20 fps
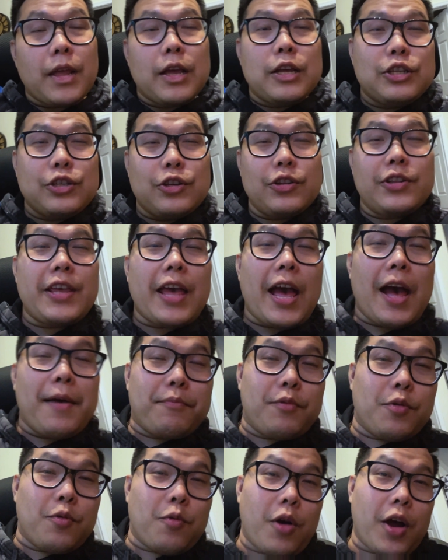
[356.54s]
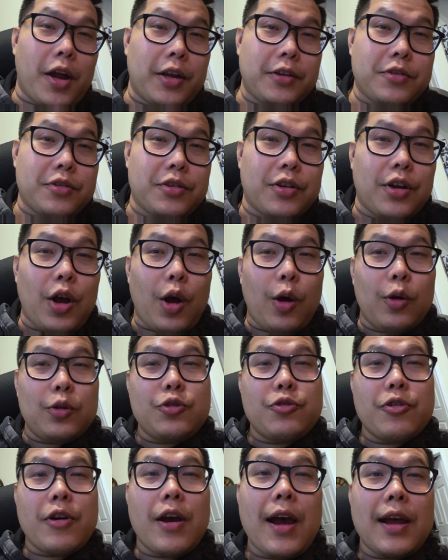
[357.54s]
So the Apple Watch
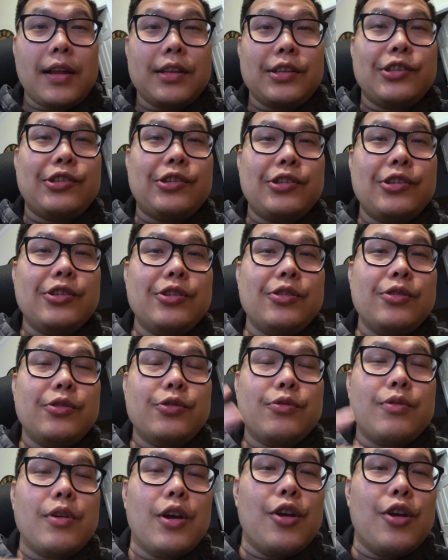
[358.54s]
Ultra 2